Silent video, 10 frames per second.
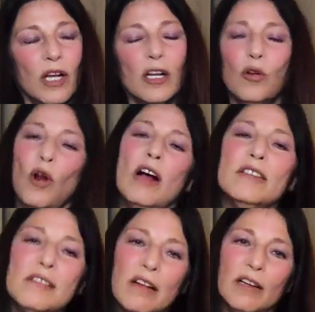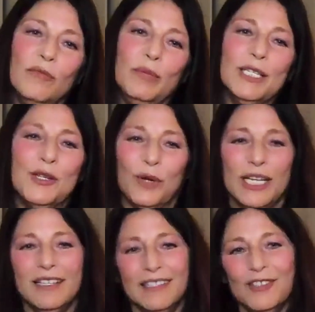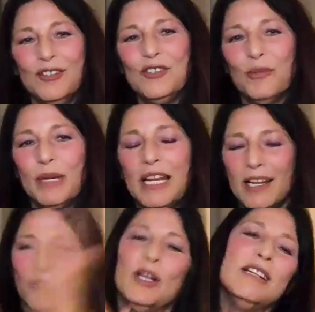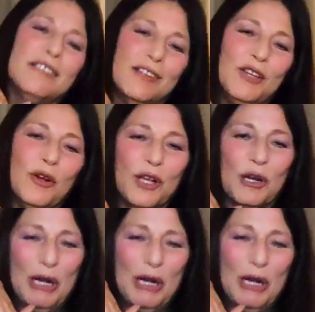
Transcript: cross kind of between Jimi Hendrix and Yoko,